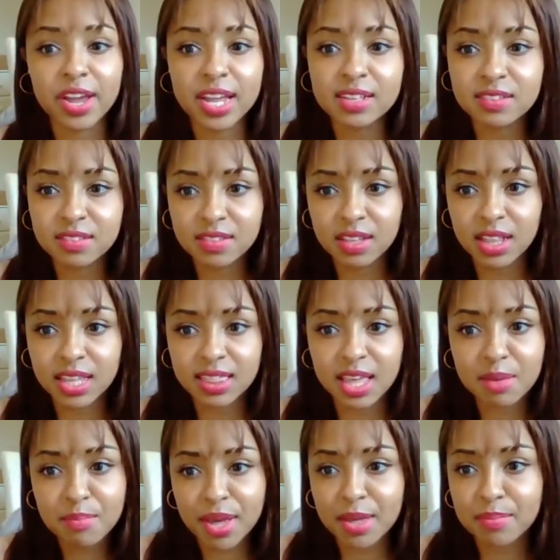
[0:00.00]
your agency, like
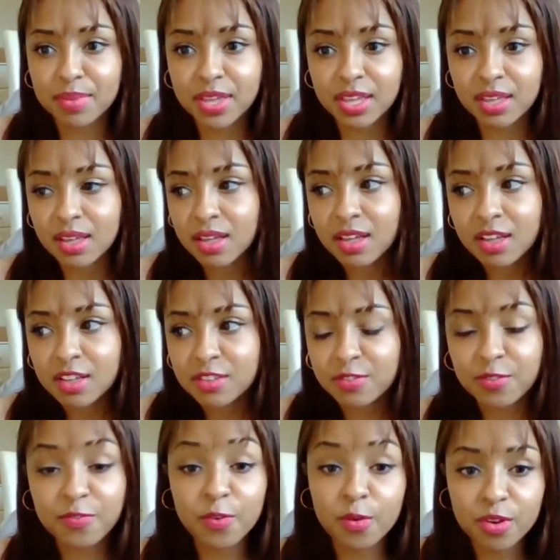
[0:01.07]
they might be
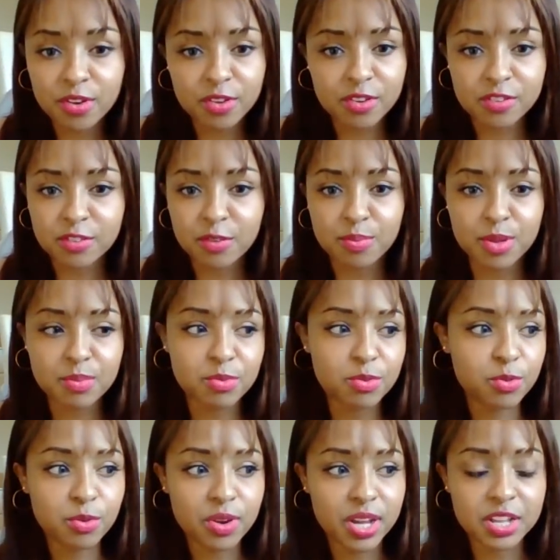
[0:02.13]
foreigners or people
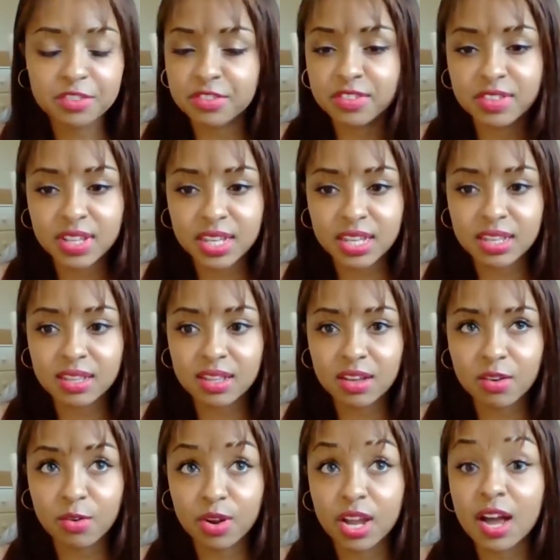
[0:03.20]
who are interested
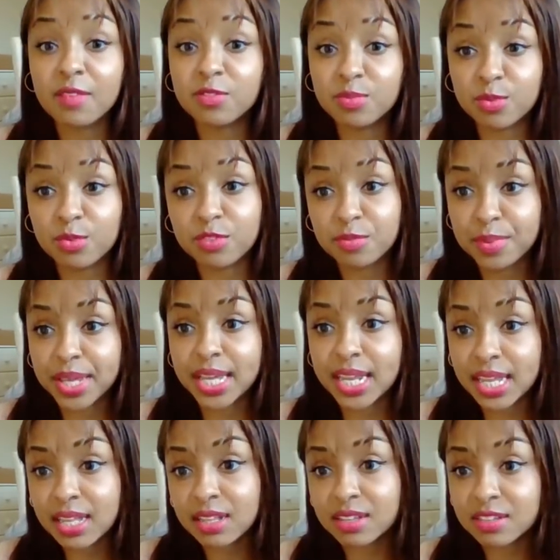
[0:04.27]
or comfortable speaking
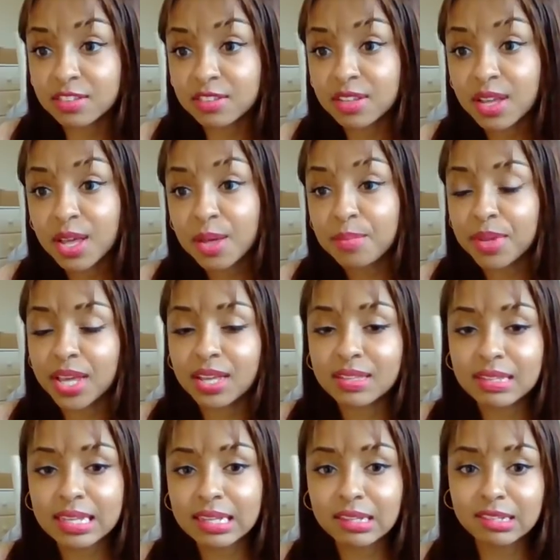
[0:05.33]
English,
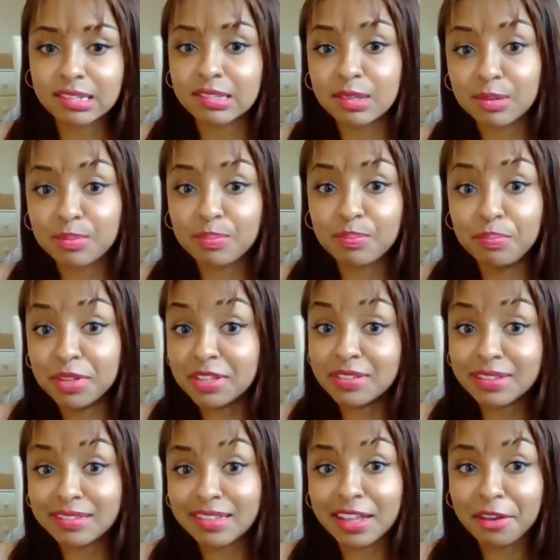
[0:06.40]
because English is a
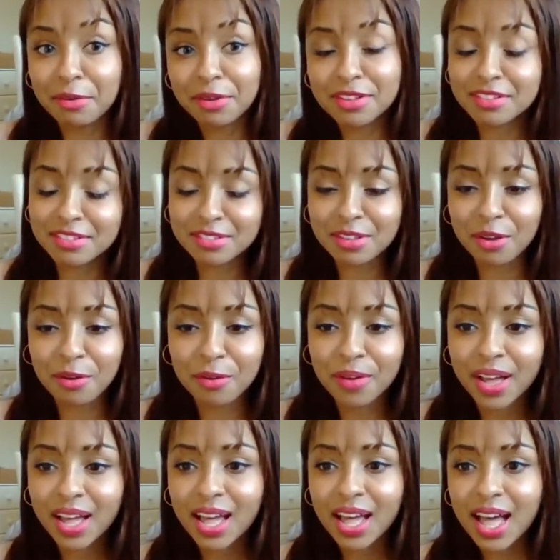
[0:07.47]
business language.
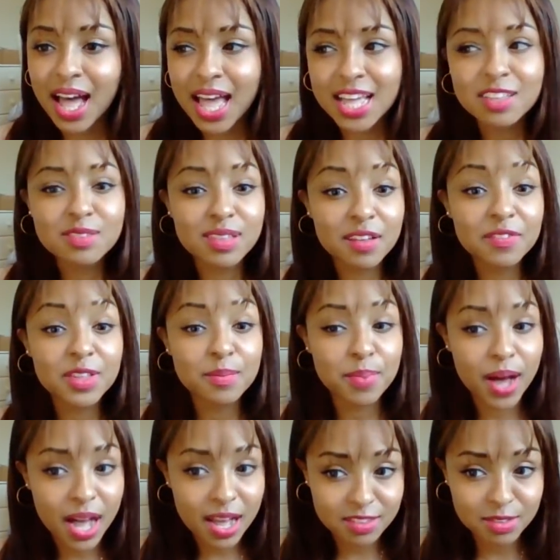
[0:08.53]
So it's definitely
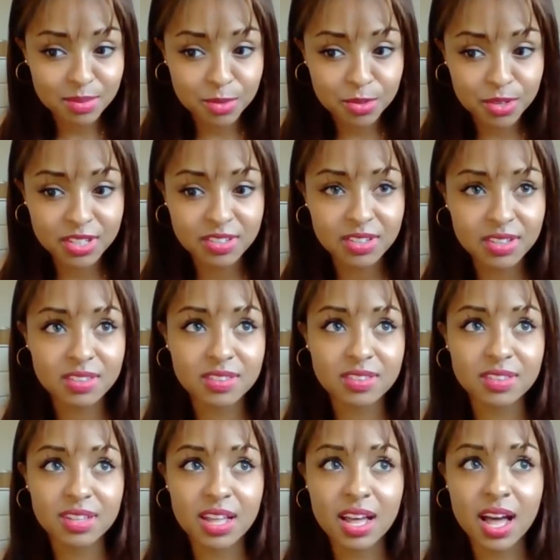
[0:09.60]
possible. It's
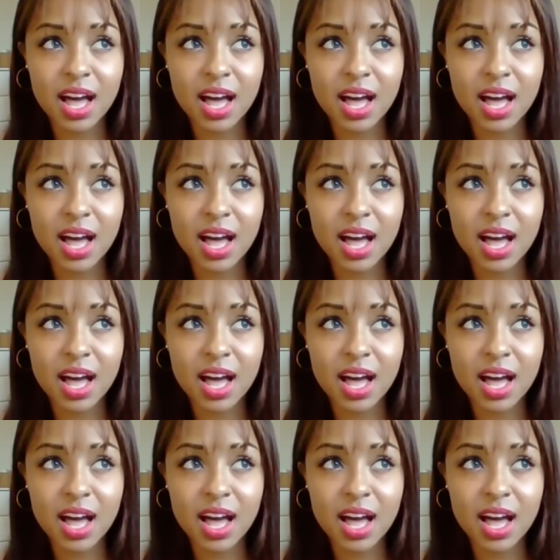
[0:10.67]
just,